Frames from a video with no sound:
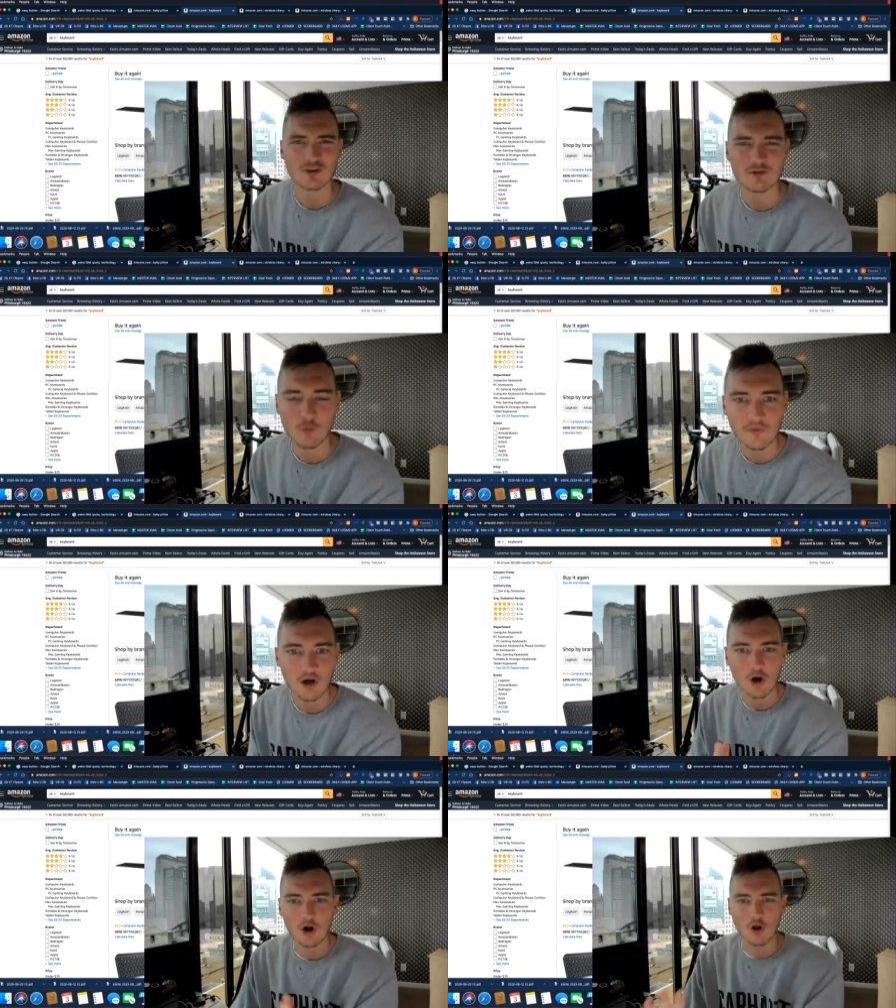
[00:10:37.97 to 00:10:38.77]
for? There
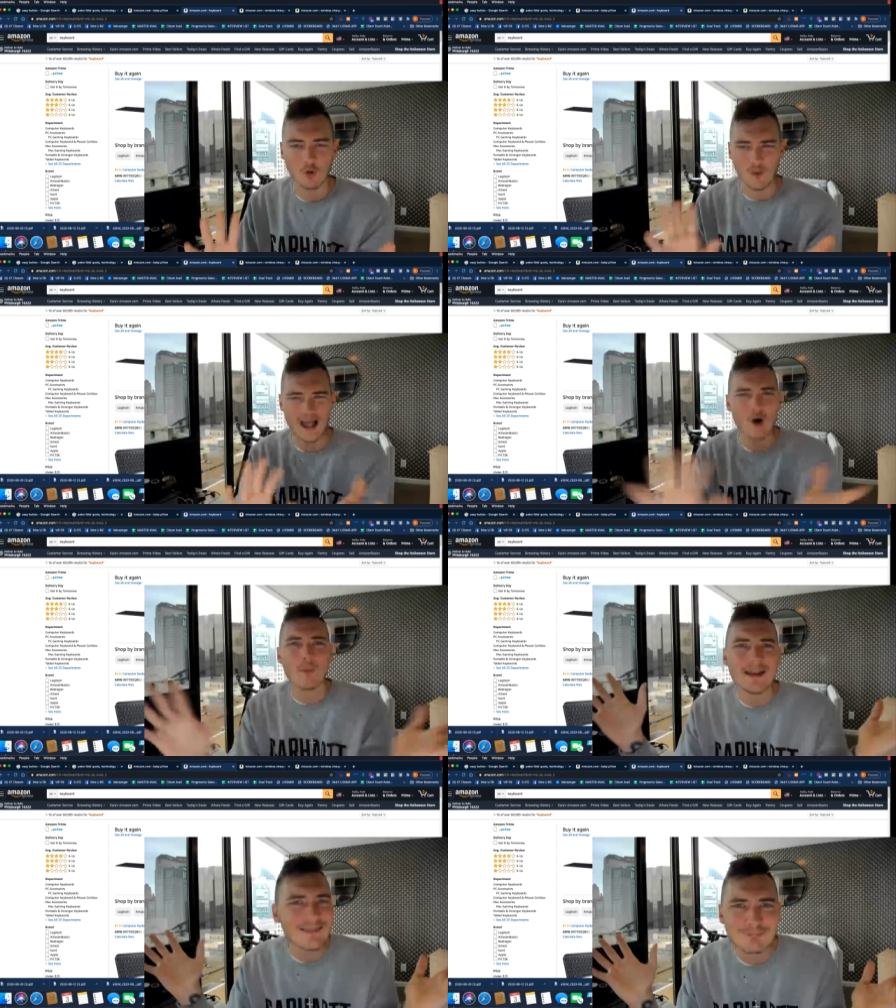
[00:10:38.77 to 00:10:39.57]
are how
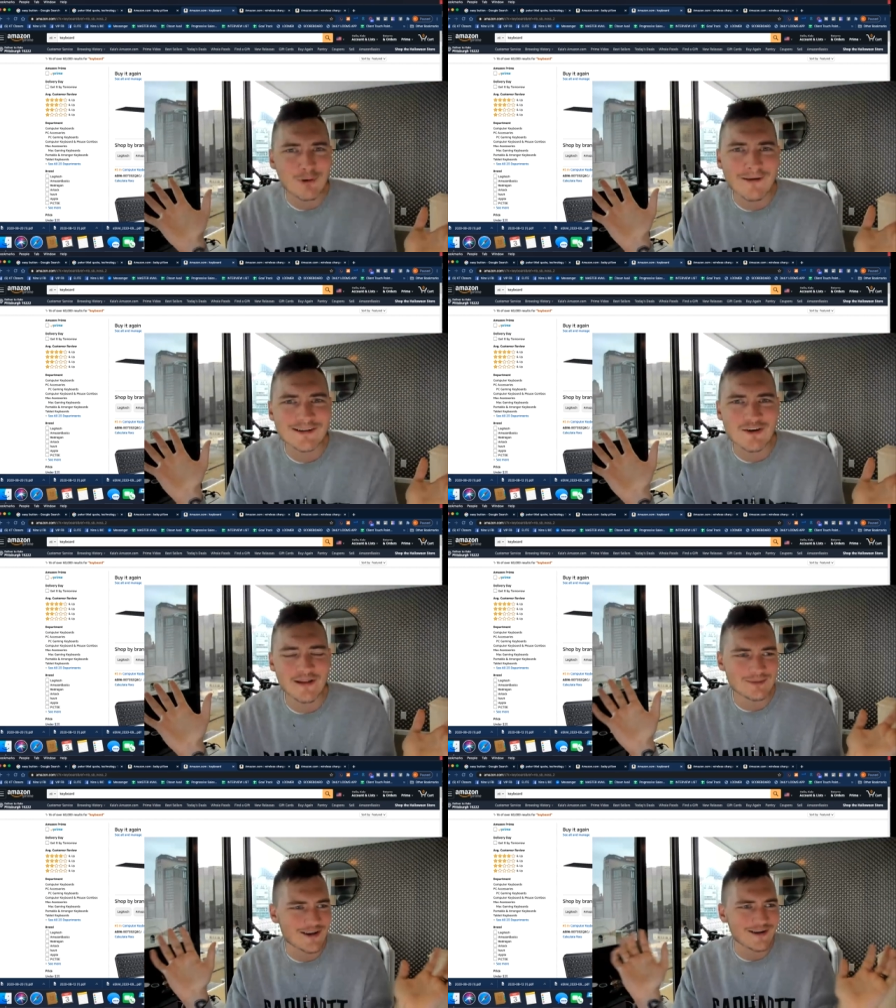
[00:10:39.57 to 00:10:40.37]
many products on
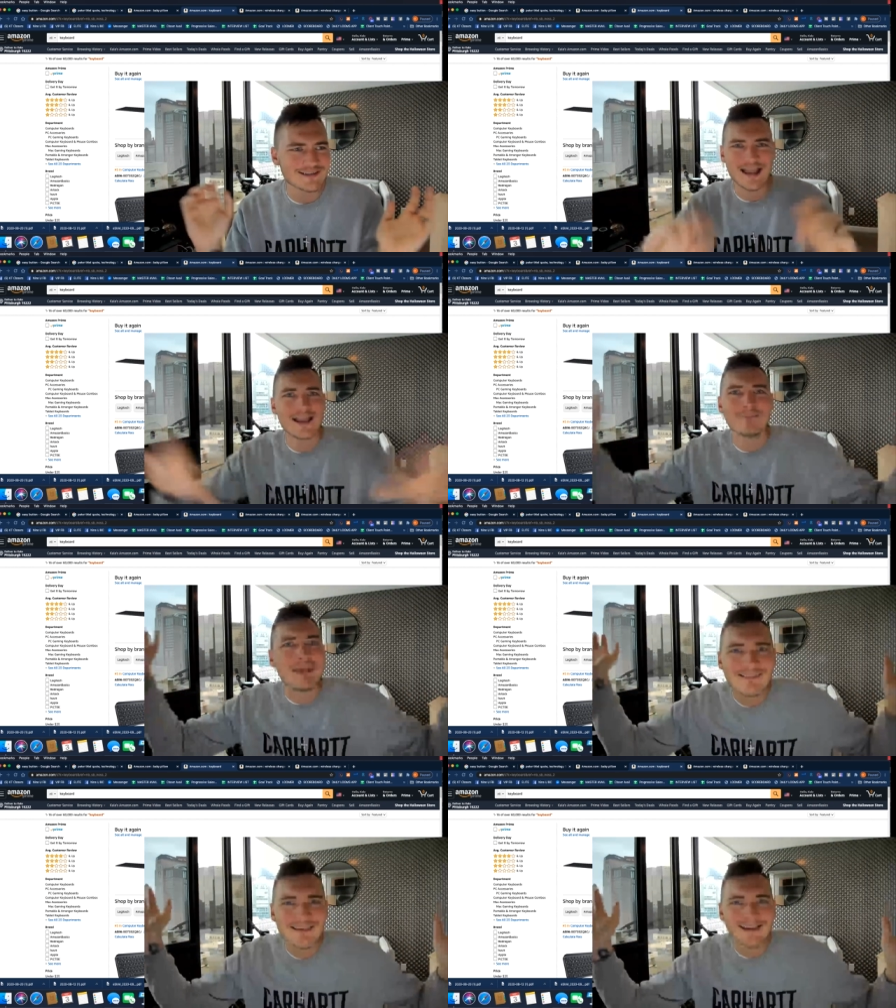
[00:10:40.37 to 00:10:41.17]
Amazon? ten
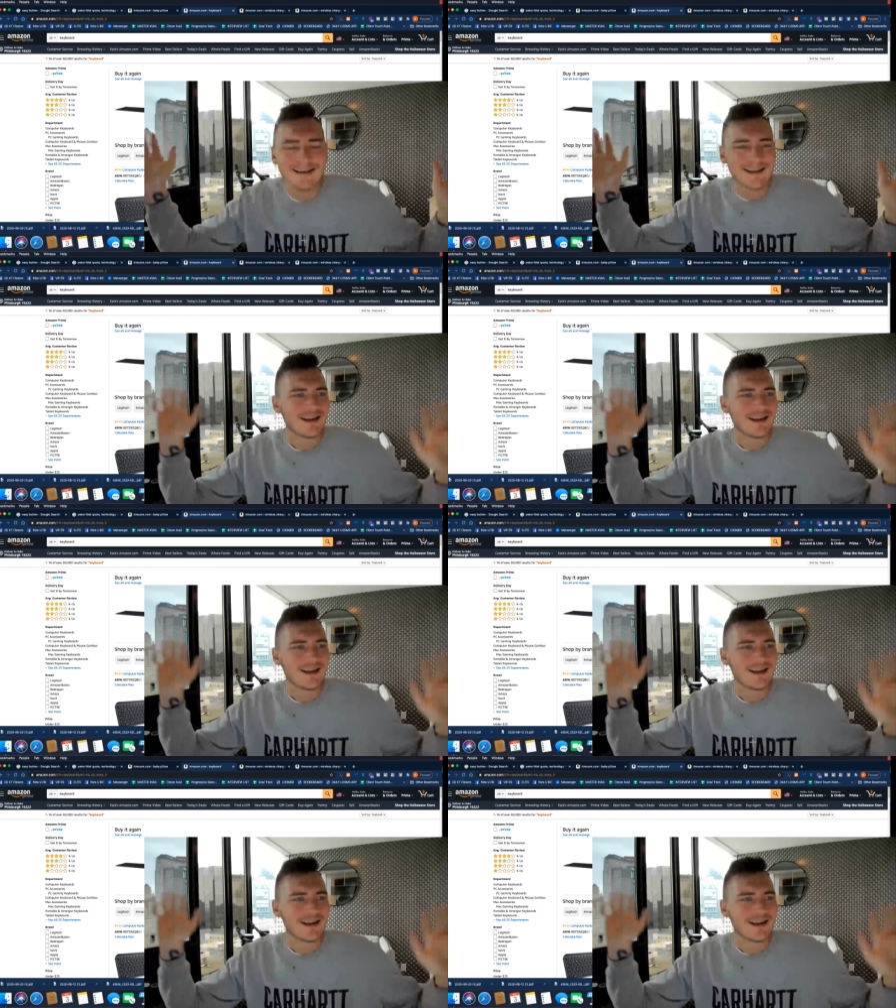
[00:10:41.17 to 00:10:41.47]
million?